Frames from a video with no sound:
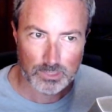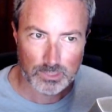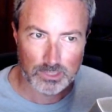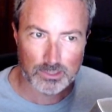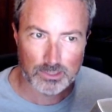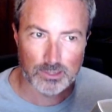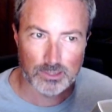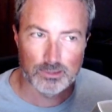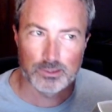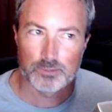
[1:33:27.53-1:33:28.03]

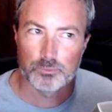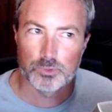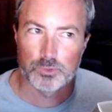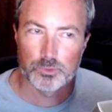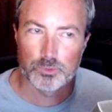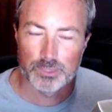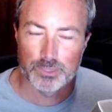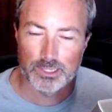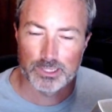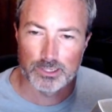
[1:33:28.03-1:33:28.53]
I like
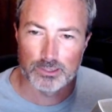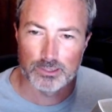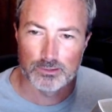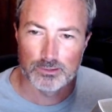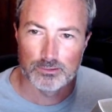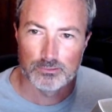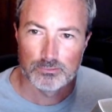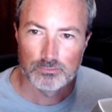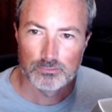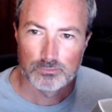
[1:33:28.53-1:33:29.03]
Boom 9.
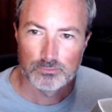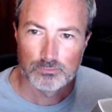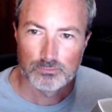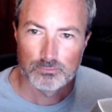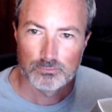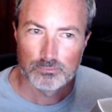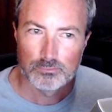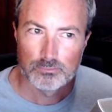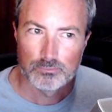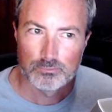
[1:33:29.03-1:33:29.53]

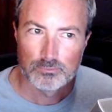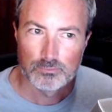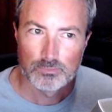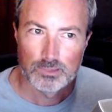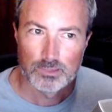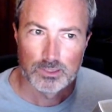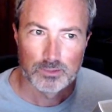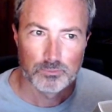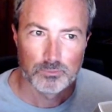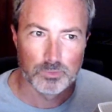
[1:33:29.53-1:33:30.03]

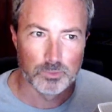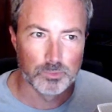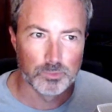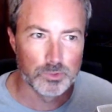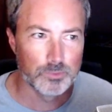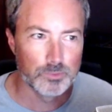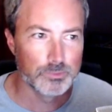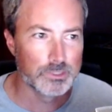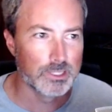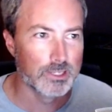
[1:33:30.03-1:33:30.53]
But
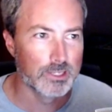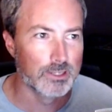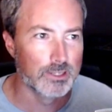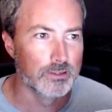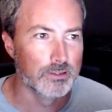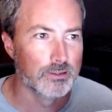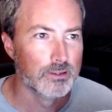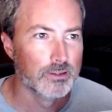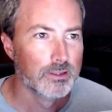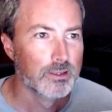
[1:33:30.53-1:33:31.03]
Boom 10.
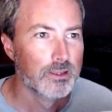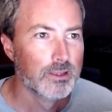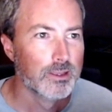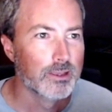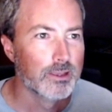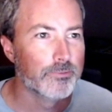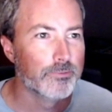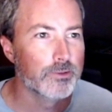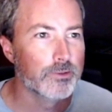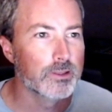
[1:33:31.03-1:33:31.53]

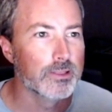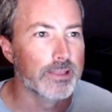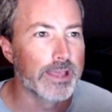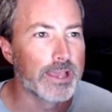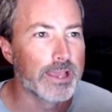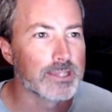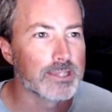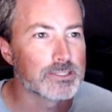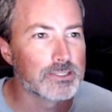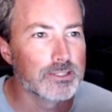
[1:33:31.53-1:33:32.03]
If it
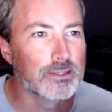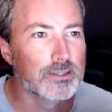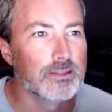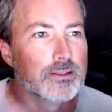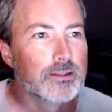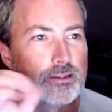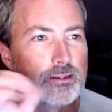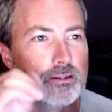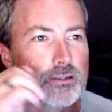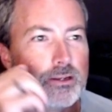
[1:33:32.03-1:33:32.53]
lasted a
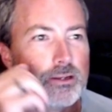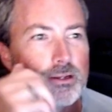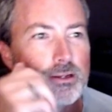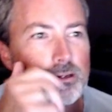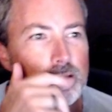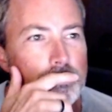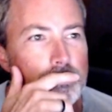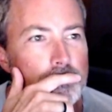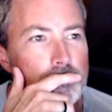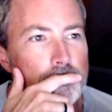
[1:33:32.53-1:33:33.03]
little
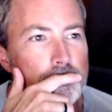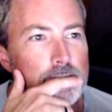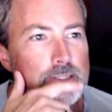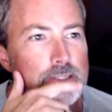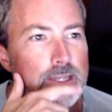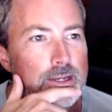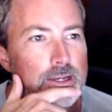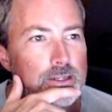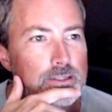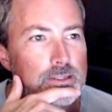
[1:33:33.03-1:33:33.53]
longer,
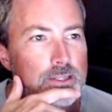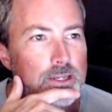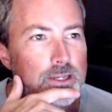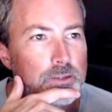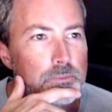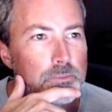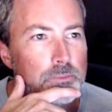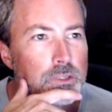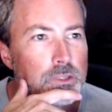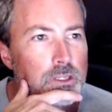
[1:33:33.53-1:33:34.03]
attack
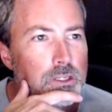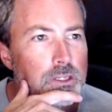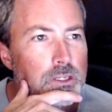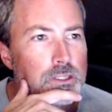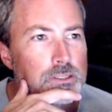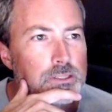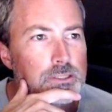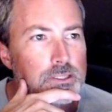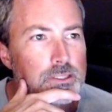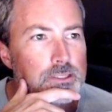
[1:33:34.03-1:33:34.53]
time,
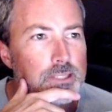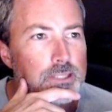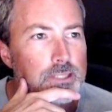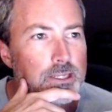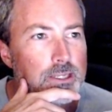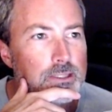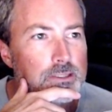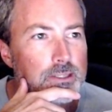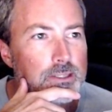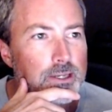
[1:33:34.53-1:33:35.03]

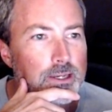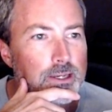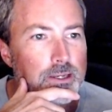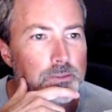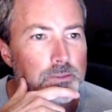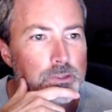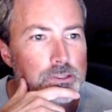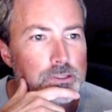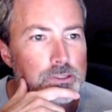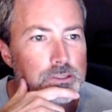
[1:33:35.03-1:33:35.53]
sustain time.
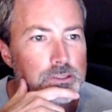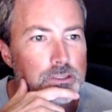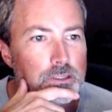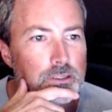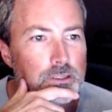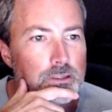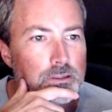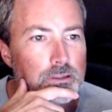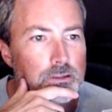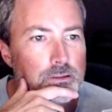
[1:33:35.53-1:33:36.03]
Let's see.
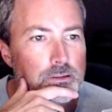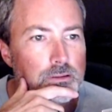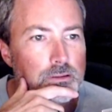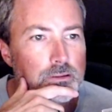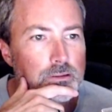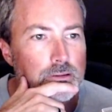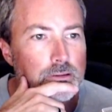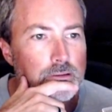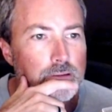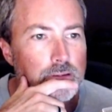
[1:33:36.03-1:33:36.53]

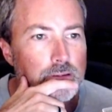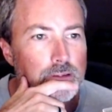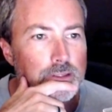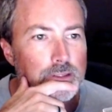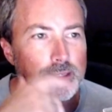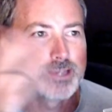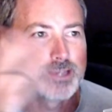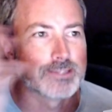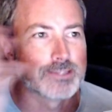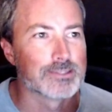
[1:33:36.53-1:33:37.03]

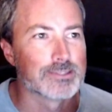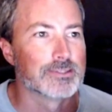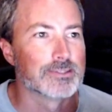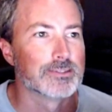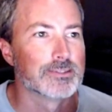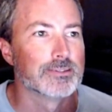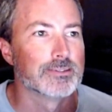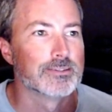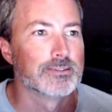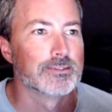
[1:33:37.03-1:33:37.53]
Yes.
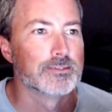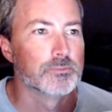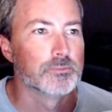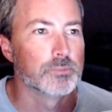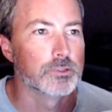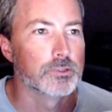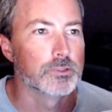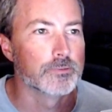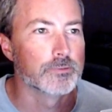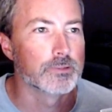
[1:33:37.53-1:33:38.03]

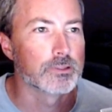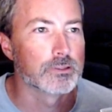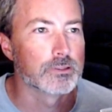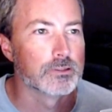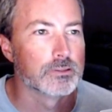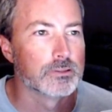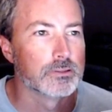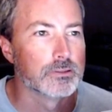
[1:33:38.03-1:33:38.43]
Perfect.